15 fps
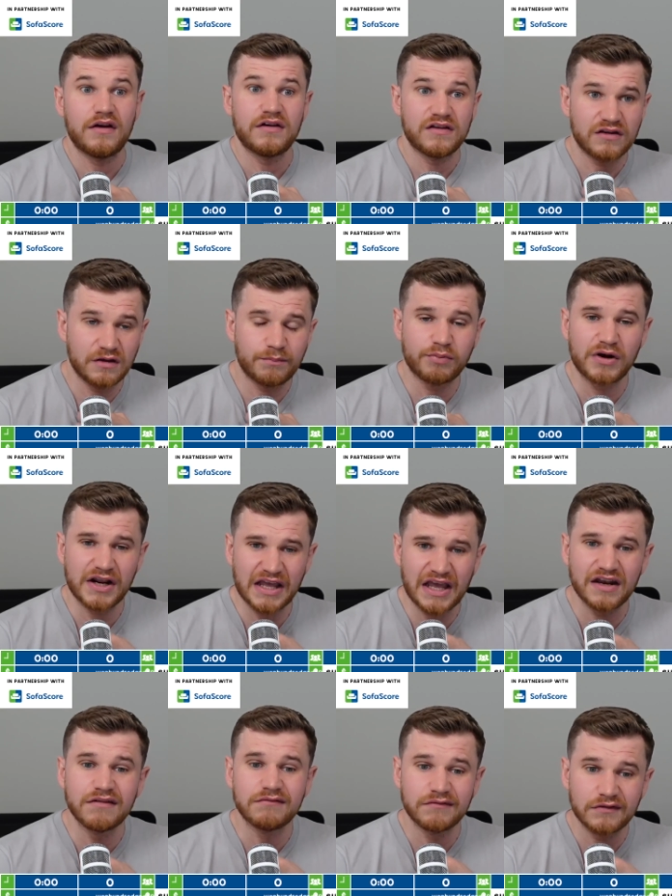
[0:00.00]
You bring
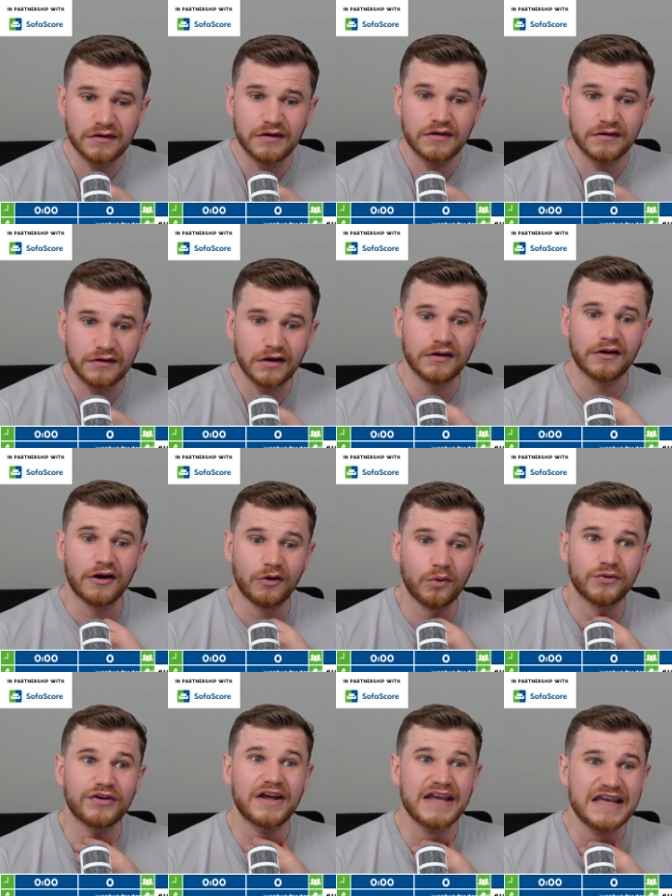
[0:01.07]
in good
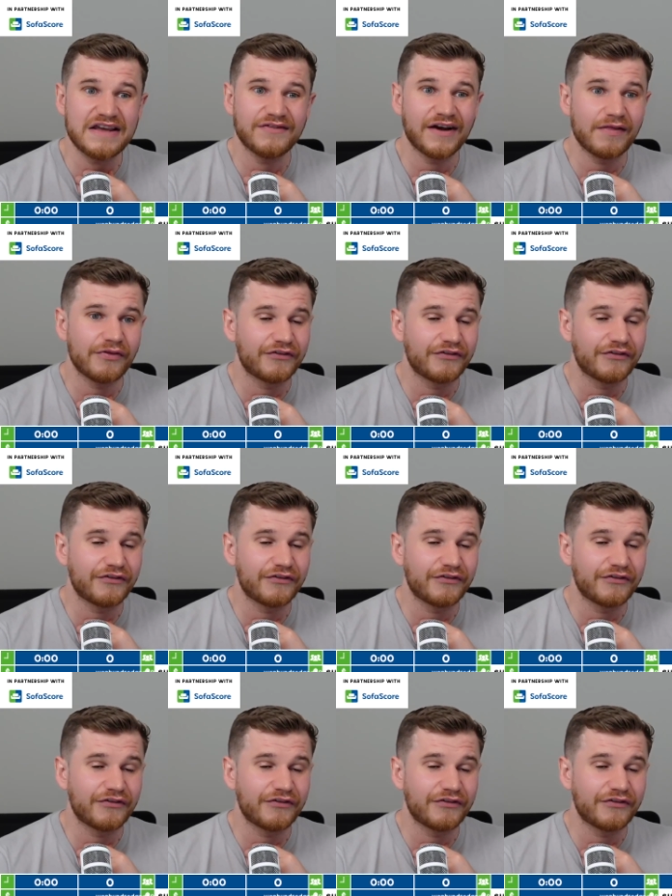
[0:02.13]
old Ivan